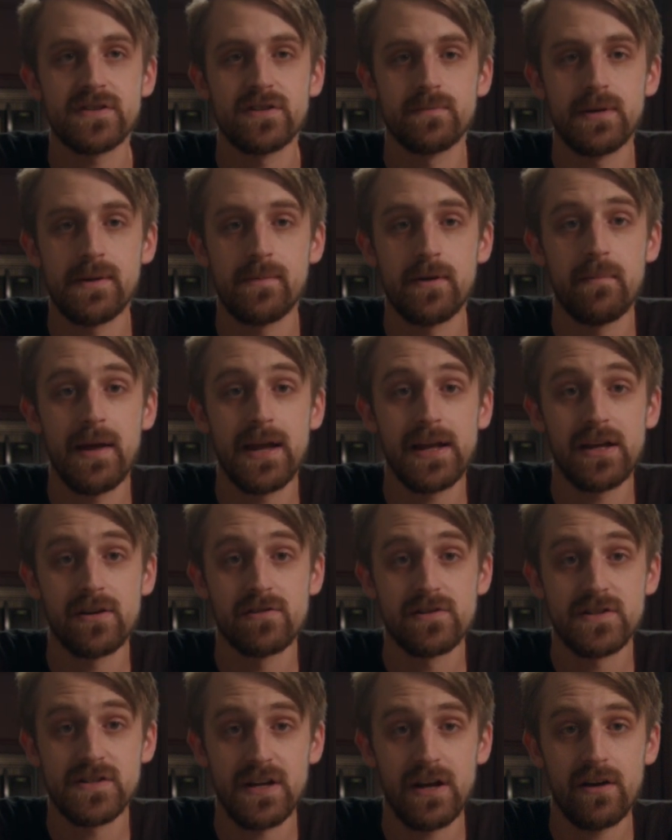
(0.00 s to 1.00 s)
and you'll be able to make it
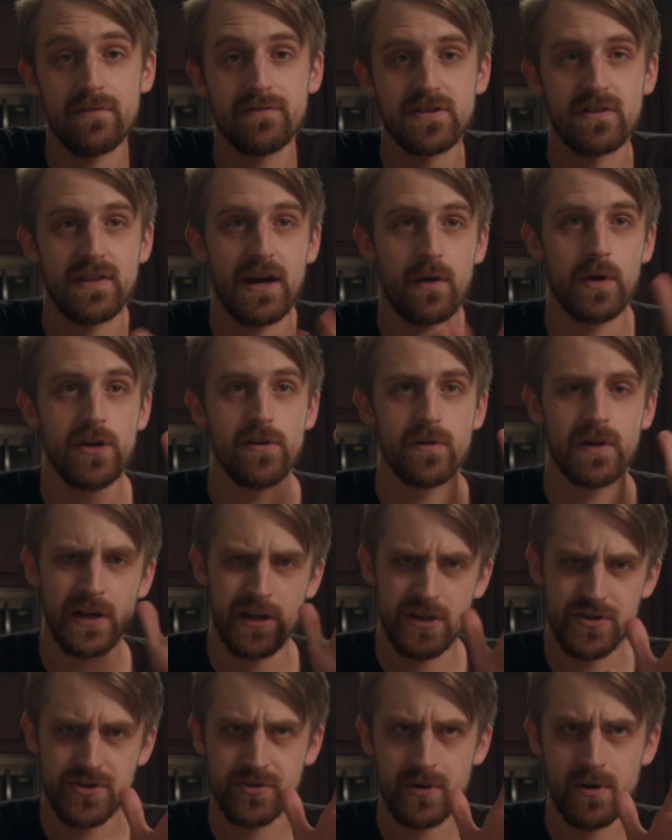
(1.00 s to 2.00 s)
yourself so that way you can
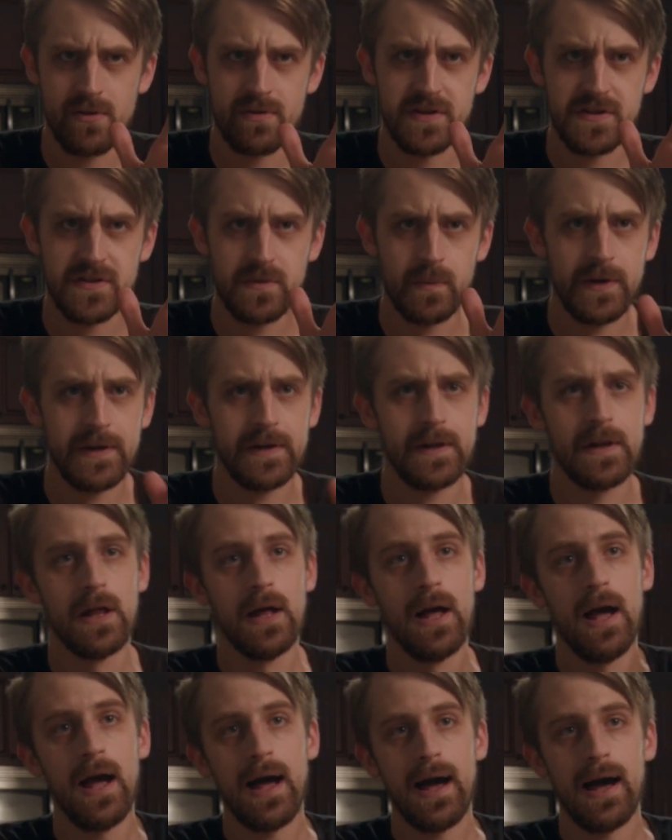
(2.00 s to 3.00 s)
control the spill.